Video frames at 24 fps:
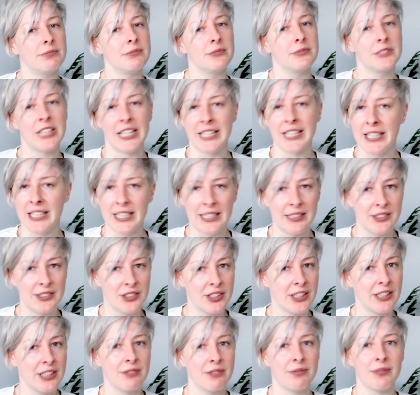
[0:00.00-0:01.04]
Take it
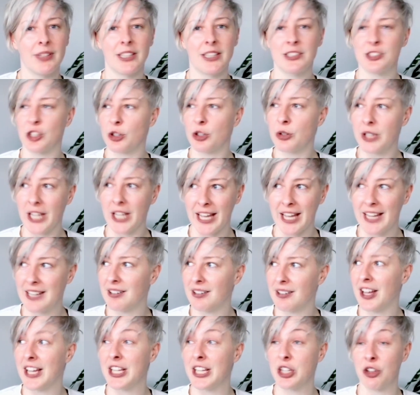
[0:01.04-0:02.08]
easy. It's okay.
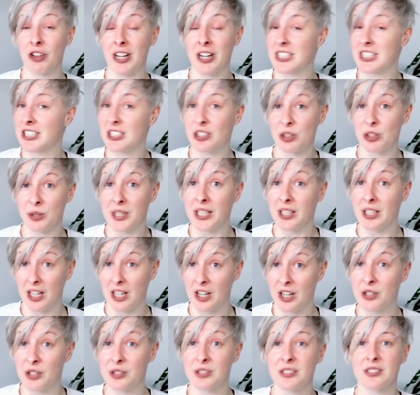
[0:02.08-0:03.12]
Like, you're actually doing
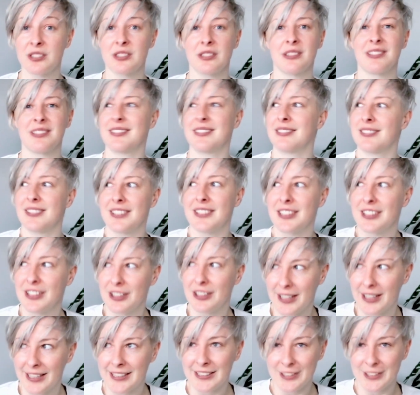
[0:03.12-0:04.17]
loads.
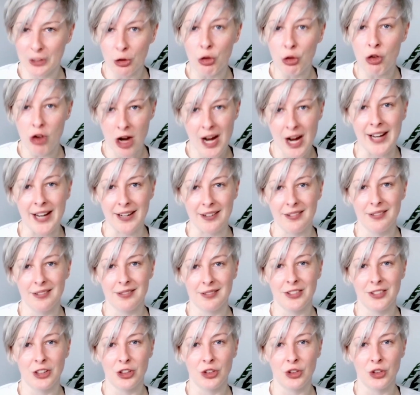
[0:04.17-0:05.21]
It's all right.
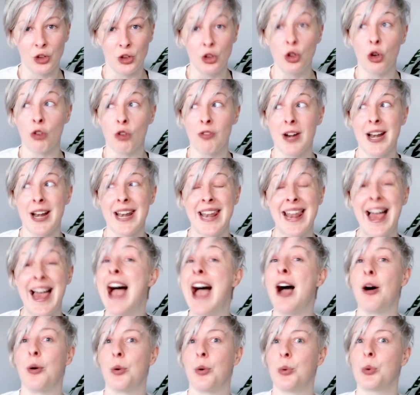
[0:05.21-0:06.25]
You're
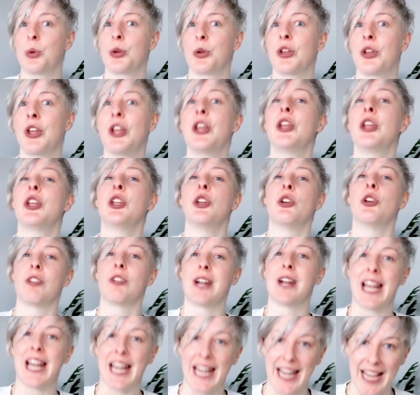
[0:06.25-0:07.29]
allowed. You're
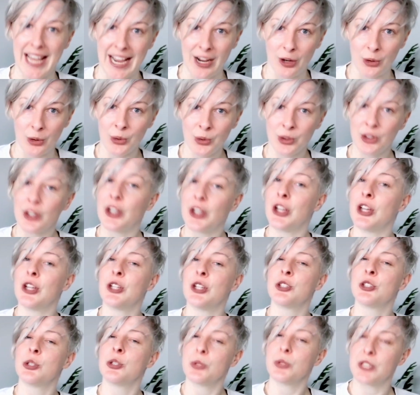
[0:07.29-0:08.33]
allowed
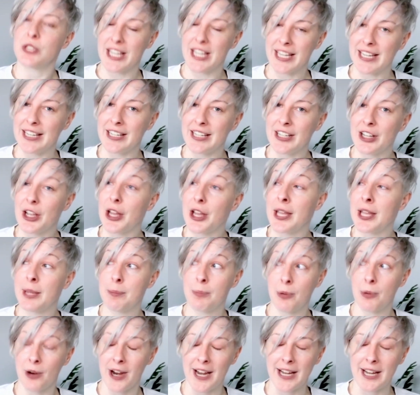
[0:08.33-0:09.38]
to take a
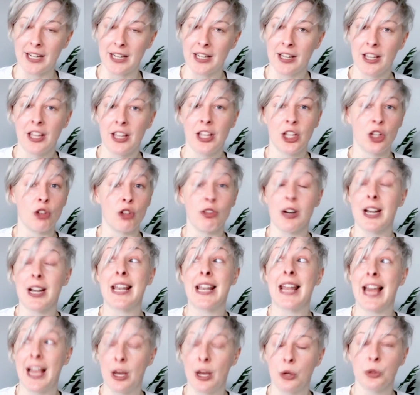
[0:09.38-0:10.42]
break. You're
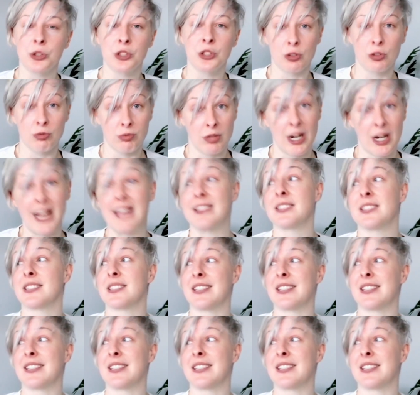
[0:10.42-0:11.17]
allowed to rest.